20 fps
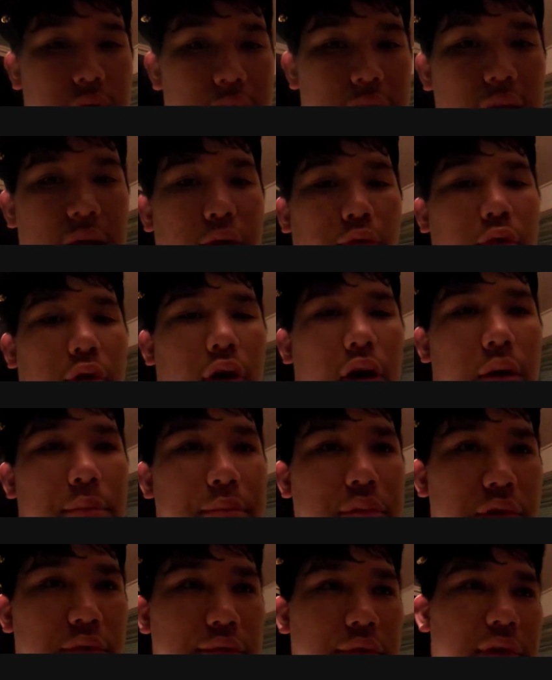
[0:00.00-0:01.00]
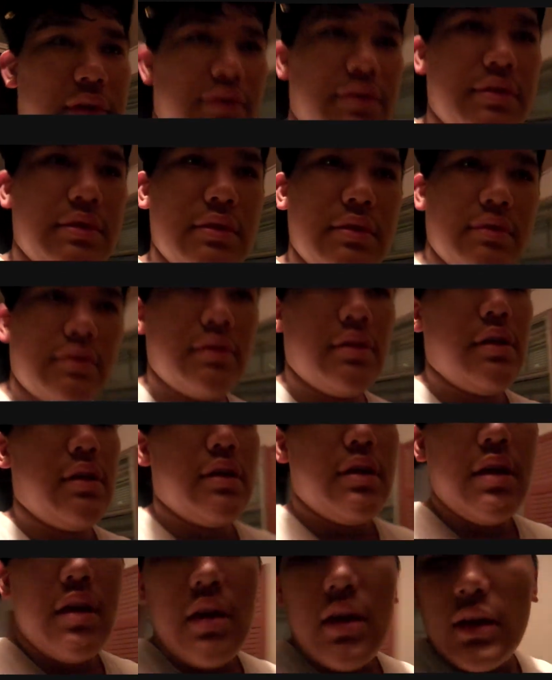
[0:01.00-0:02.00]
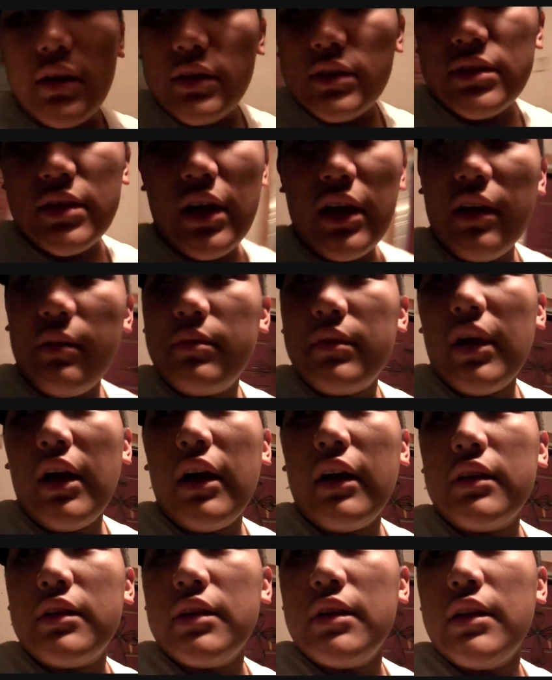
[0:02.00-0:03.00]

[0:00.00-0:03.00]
And I will upload this. Because I am tired